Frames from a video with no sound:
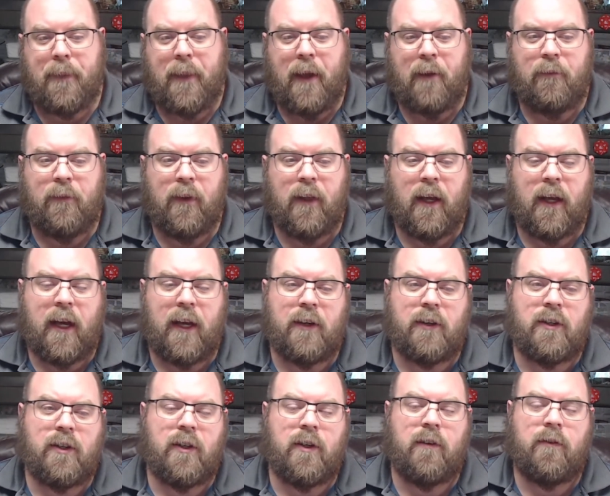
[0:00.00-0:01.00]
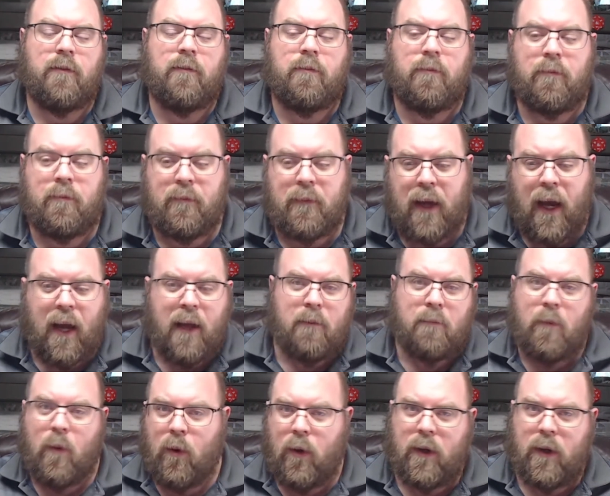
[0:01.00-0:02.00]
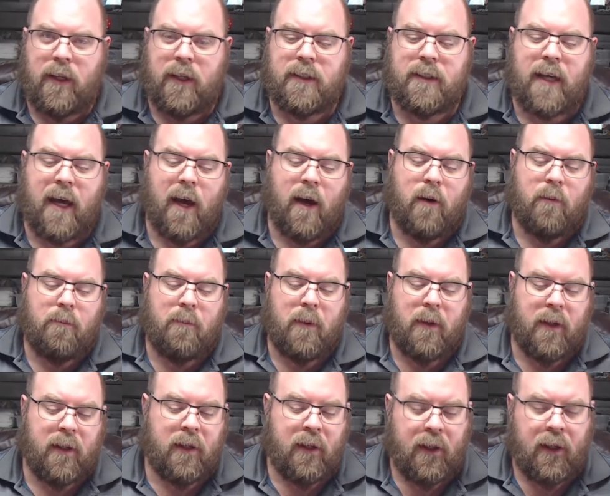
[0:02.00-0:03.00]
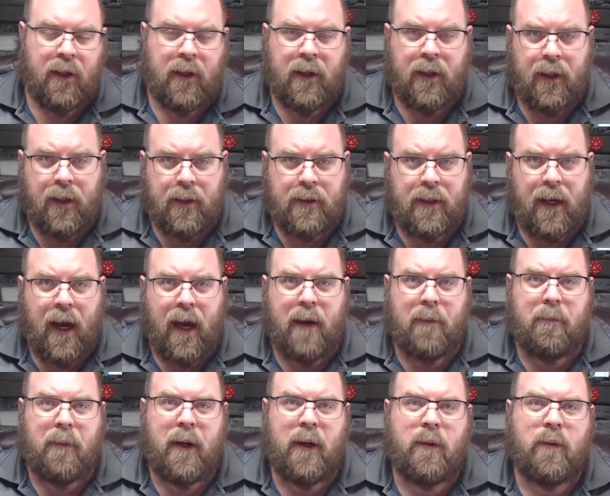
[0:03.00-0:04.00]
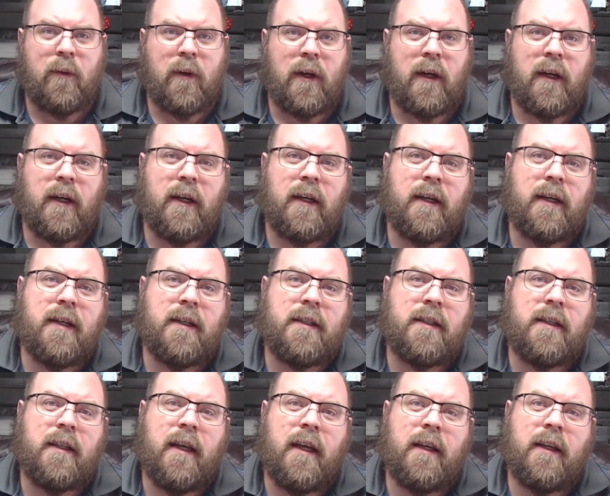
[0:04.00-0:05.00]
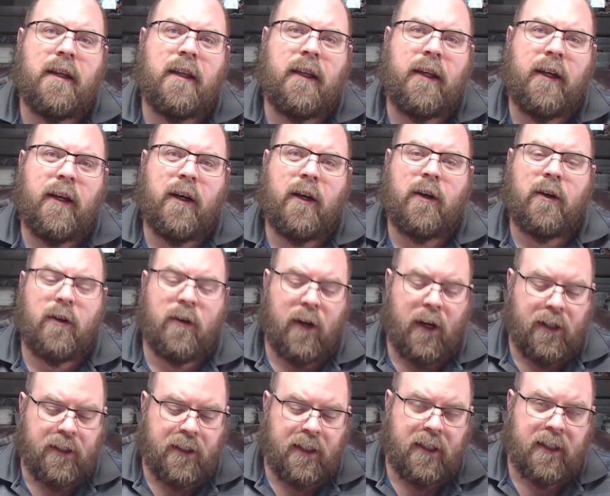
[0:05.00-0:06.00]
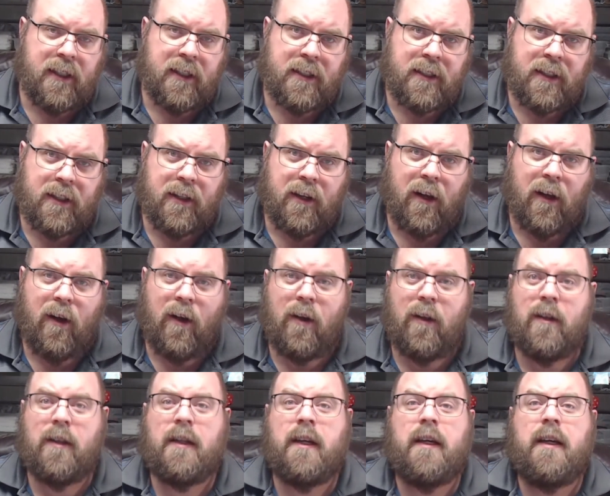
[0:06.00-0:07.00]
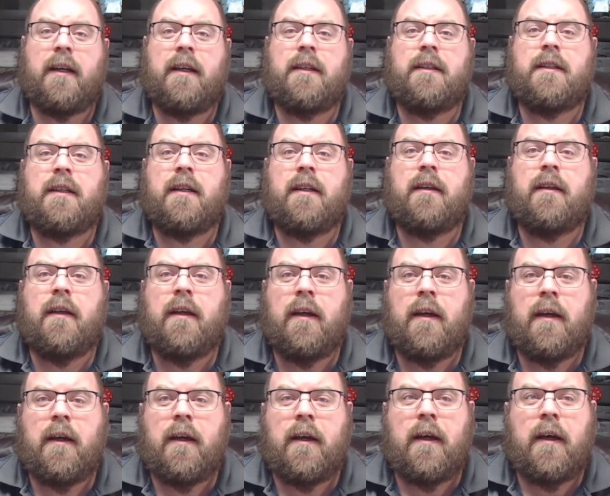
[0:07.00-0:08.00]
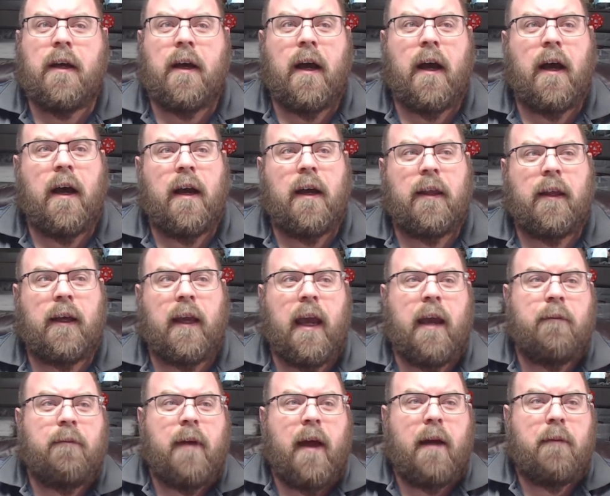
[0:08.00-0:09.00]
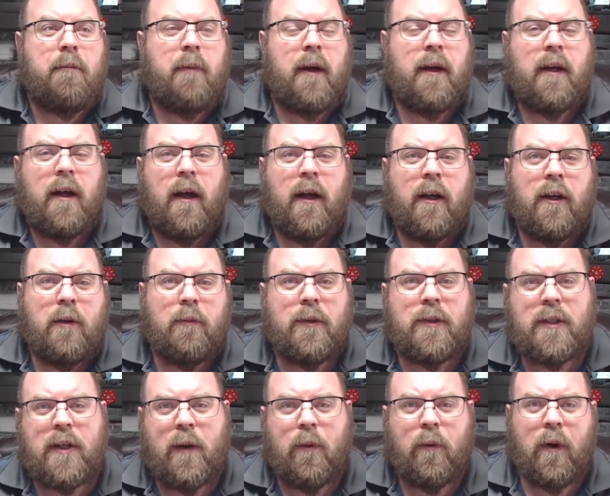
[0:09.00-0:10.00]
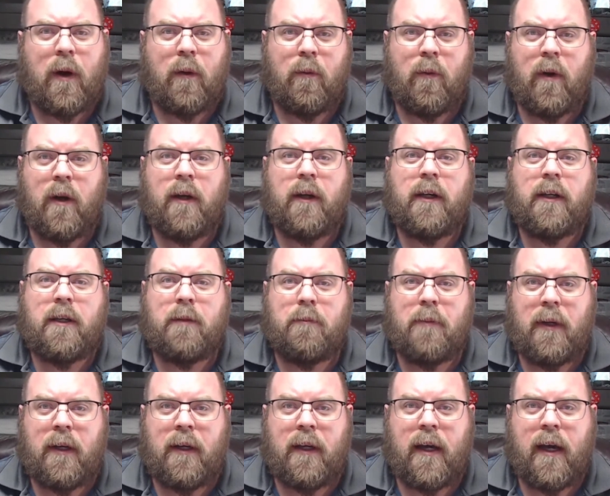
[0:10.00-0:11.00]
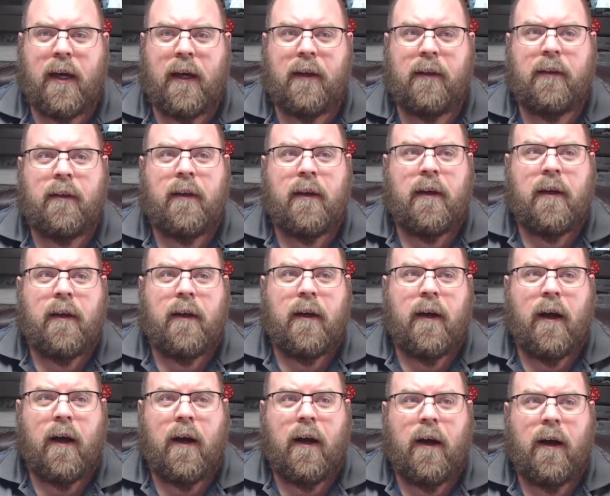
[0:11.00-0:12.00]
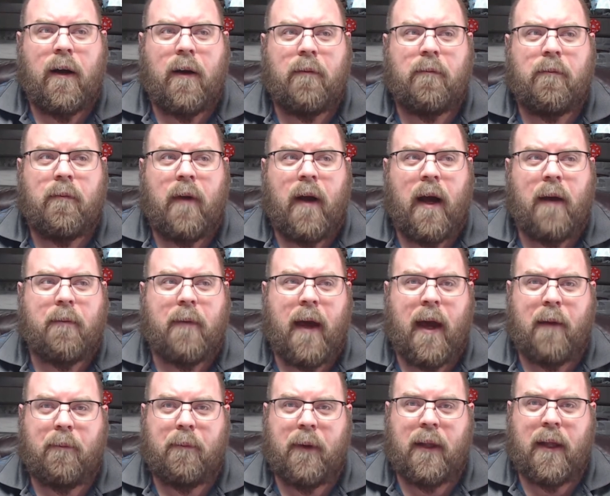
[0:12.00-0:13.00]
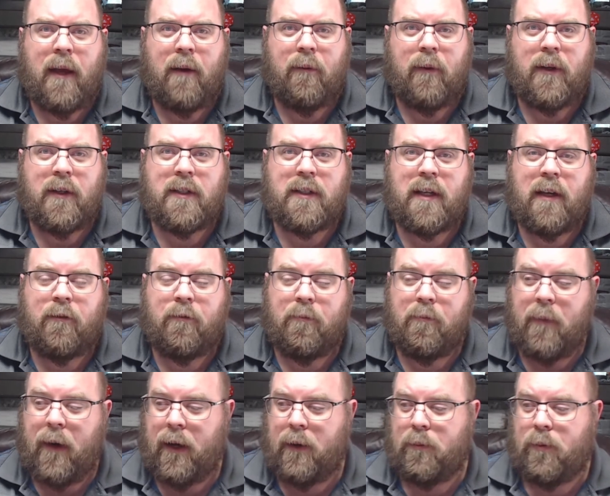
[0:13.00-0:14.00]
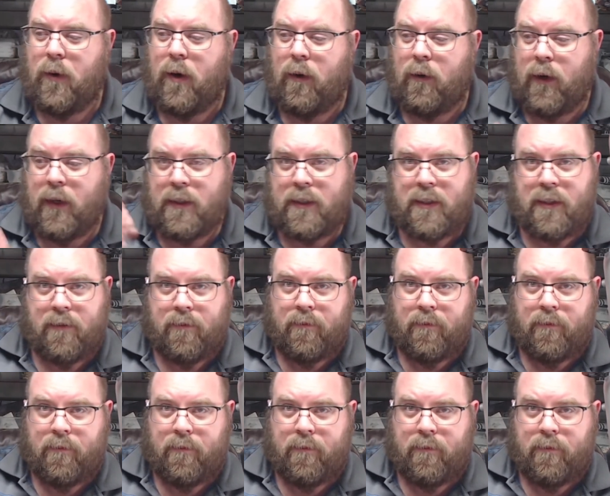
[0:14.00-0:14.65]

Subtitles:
feel like I should have gotten more of these out, but time being what it is and the end of the year craziness and the holidays and the game not being 100% where I wanted it to be yet, I'm happy that we just have made progress